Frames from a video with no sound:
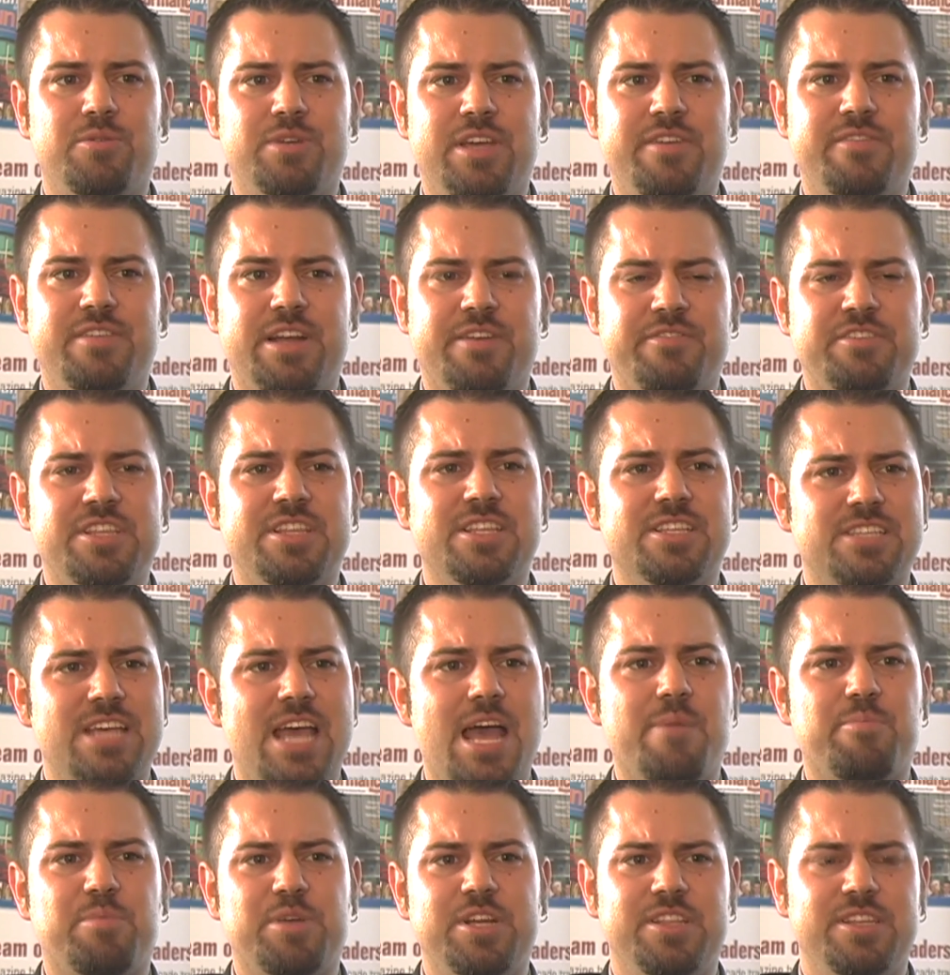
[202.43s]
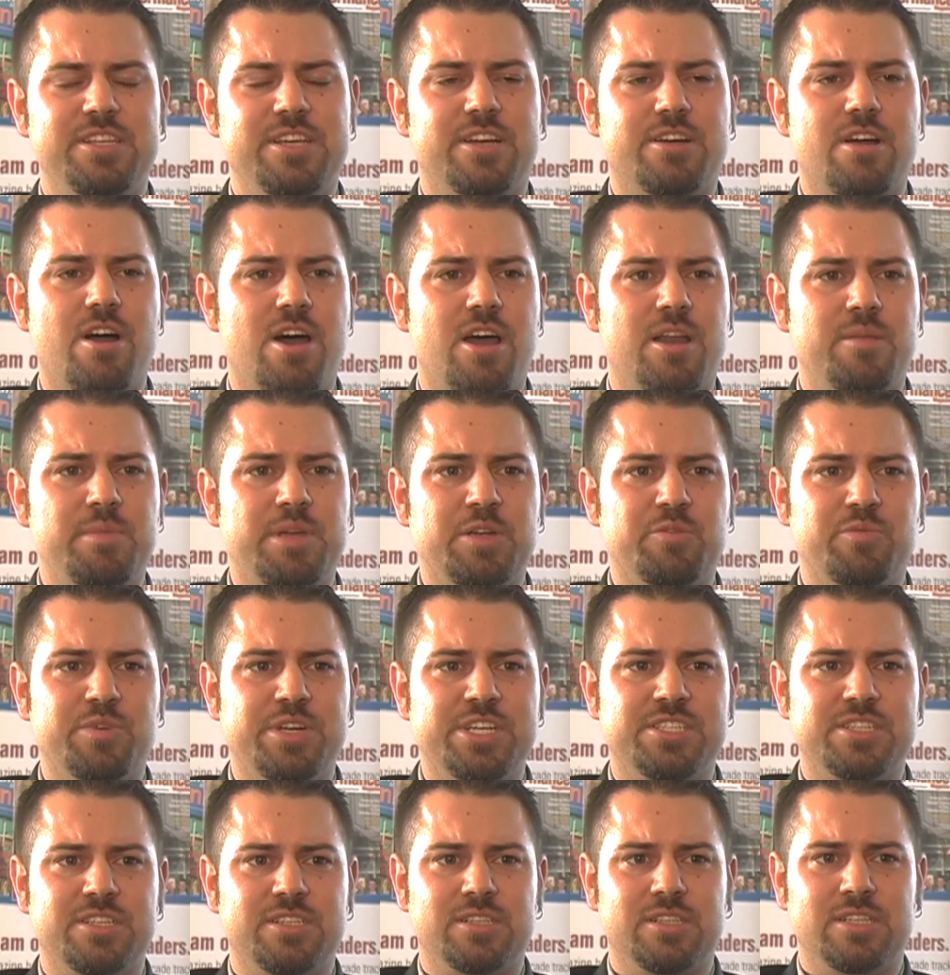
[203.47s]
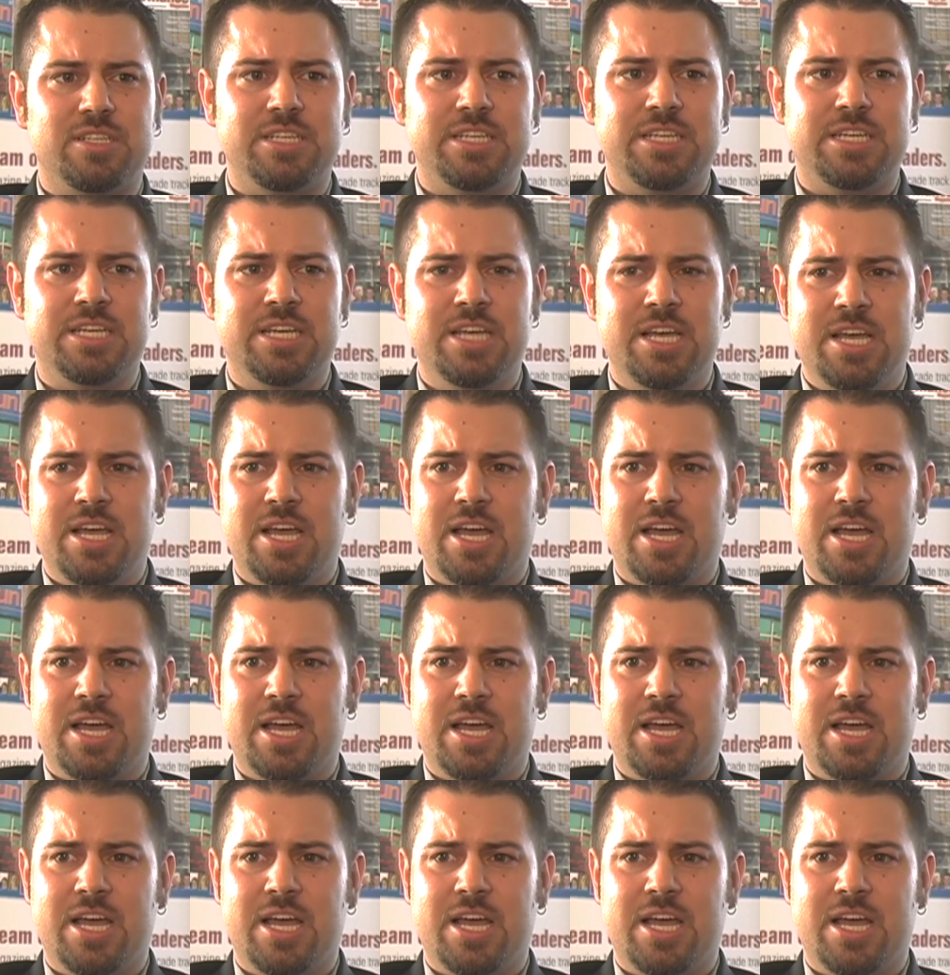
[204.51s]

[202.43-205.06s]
given everything that's happened in the economy recently,